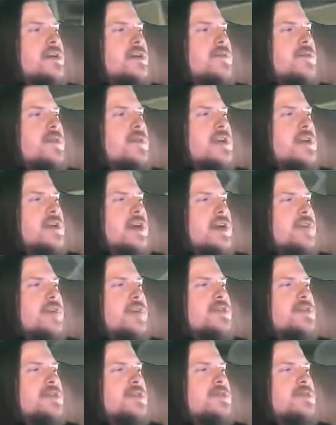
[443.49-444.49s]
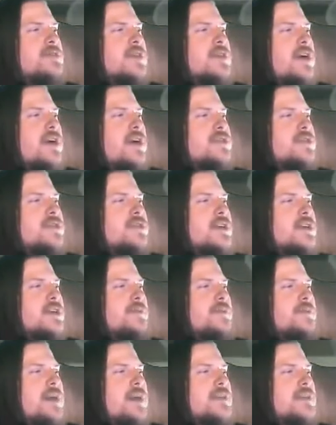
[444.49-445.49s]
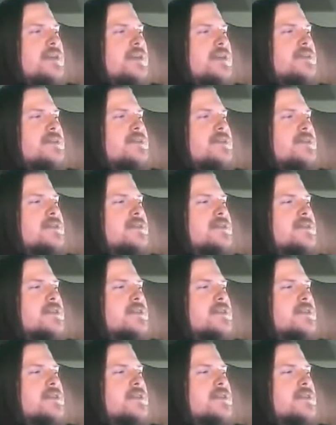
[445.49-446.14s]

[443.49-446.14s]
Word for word: we're gonna have to use alternate methods.